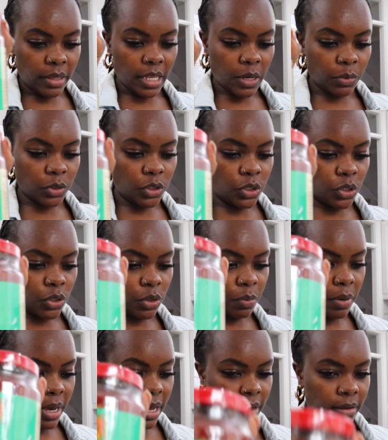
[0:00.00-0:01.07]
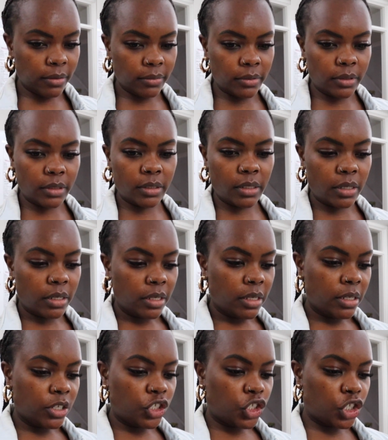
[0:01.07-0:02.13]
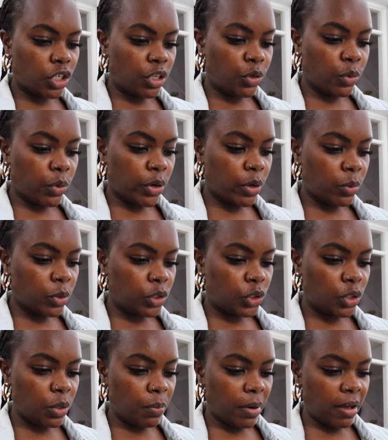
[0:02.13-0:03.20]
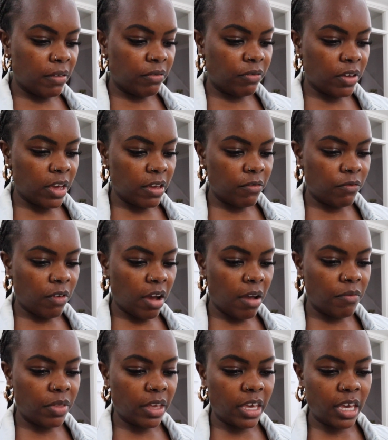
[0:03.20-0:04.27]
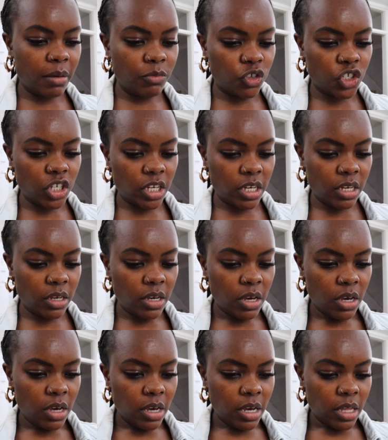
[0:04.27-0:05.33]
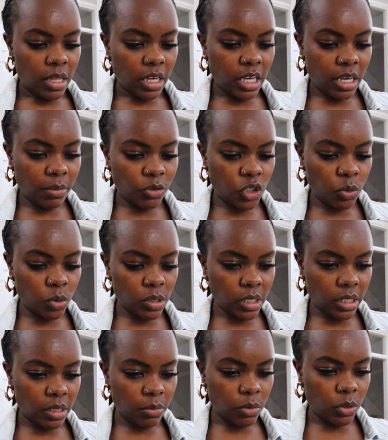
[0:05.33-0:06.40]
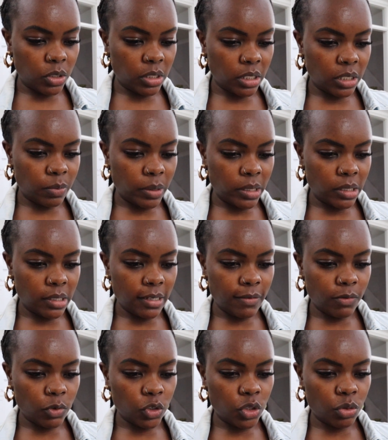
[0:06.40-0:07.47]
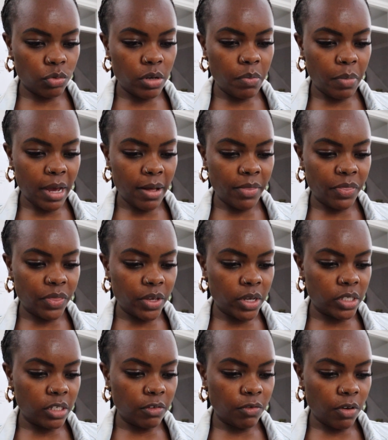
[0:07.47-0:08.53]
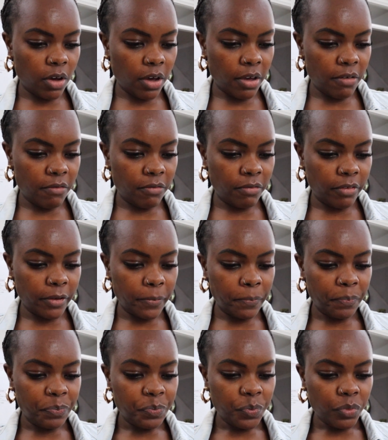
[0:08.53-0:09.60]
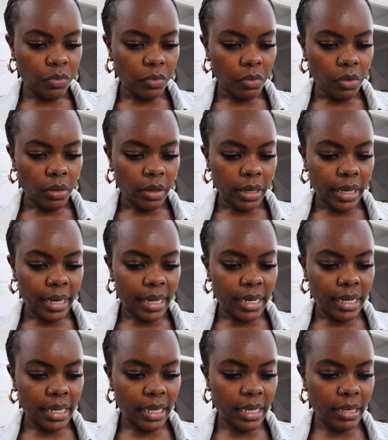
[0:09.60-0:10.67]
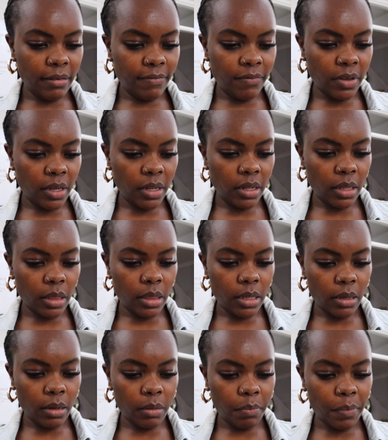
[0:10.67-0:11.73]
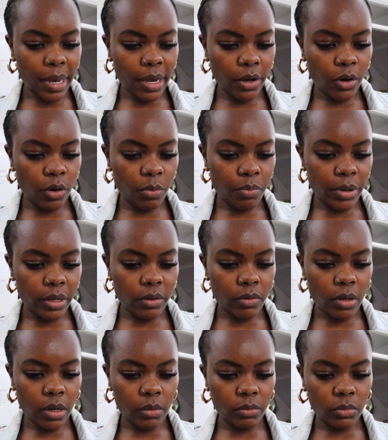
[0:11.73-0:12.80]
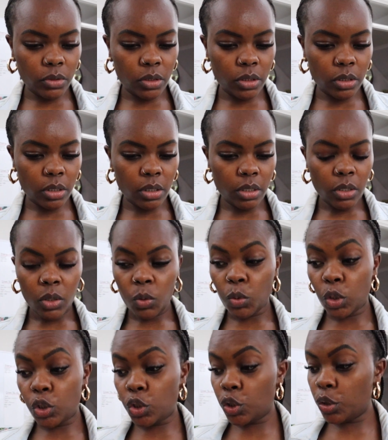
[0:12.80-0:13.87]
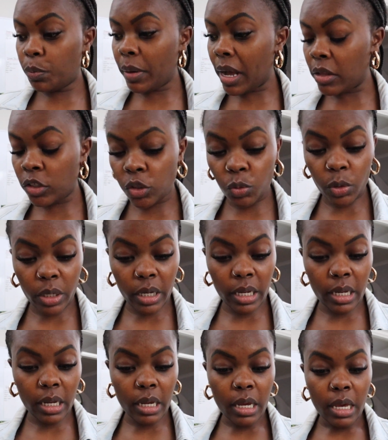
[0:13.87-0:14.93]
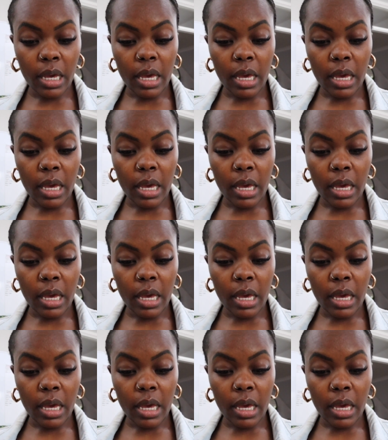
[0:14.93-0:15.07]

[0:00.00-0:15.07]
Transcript: that was £2. The chili oil was £2.35. The kimchi, the kimchi was like the most expensive, was £3.35. And even the panko breadcrumbs were £2.20